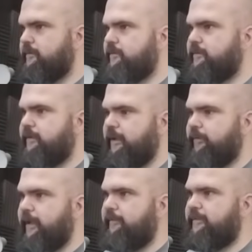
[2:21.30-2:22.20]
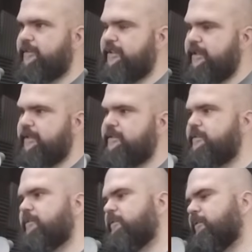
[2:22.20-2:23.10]
So like we have the
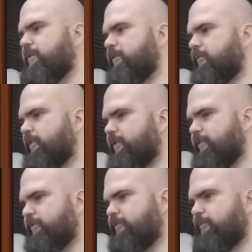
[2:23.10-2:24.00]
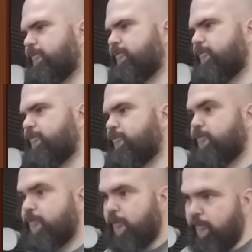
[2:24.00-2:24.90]
chest, we could do
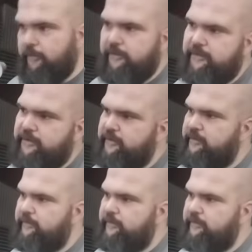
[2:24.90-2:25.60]
drawers,